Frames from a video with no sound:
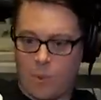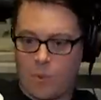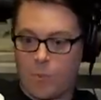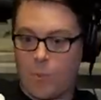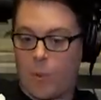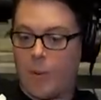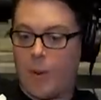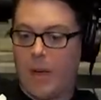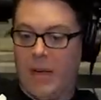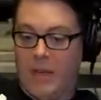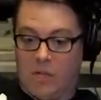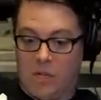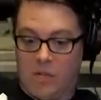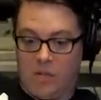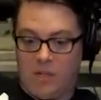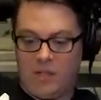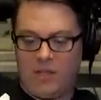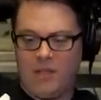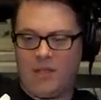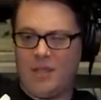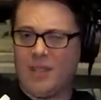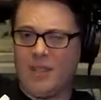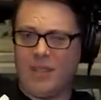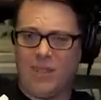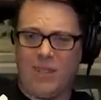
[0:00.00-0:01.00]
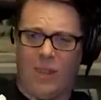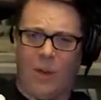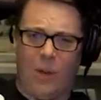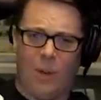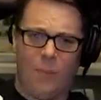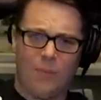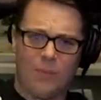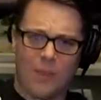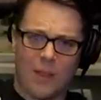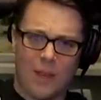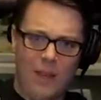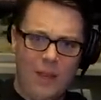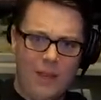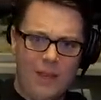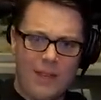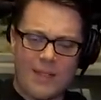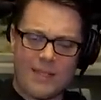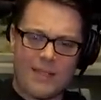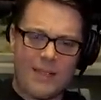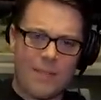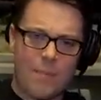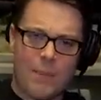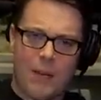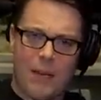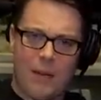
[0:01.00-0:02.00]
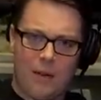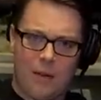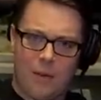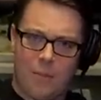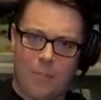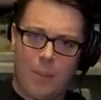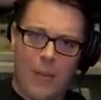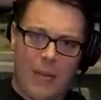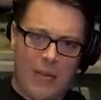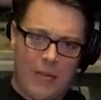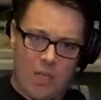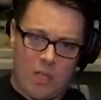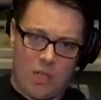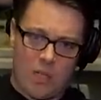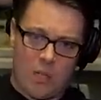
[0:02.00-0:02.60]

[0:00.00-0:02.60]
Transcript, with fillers: was preposterous and still do. Because I've been to plenty of